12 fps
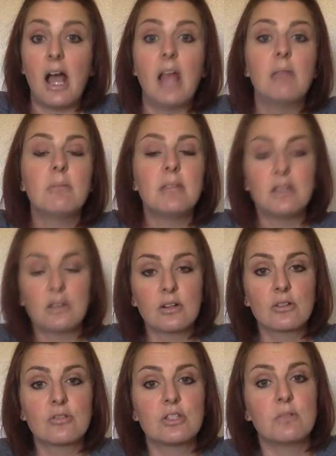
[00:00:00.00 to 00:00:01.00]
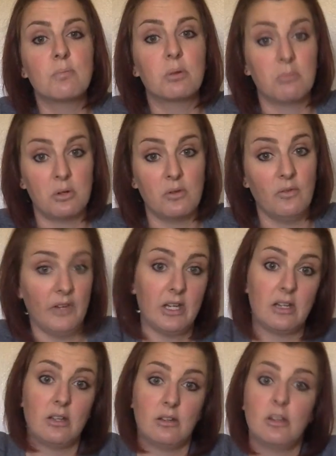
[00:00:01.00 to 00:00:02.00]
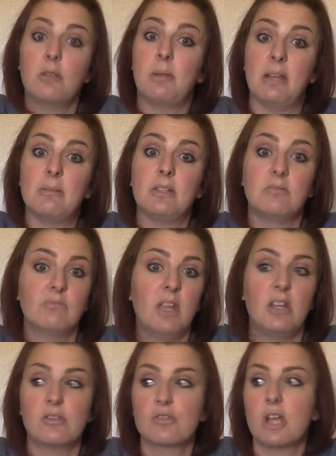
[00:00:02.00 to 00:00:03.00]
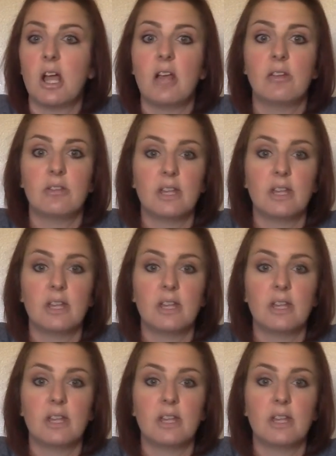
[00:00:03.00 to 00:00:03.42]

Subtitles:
I'm here to promote feeding your baby and your child.